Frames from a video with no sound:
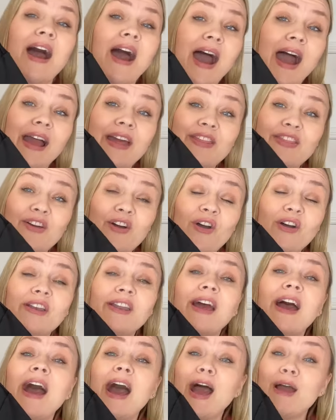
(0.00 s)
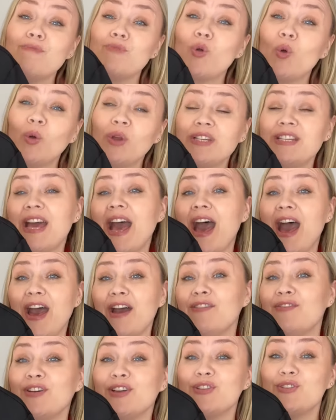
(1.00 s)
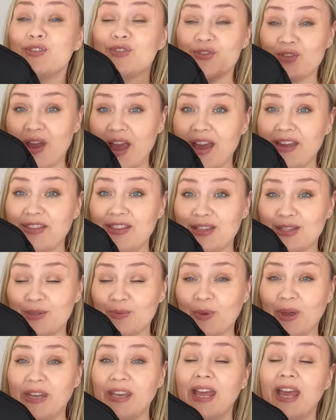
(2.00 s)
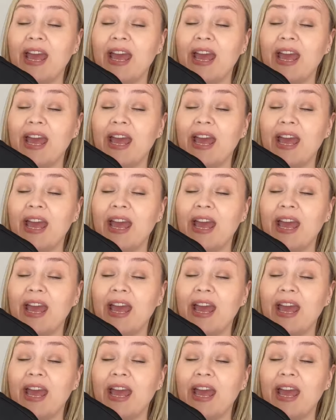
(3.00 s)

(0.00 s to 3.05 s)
I thought, I'm going to have to try this one.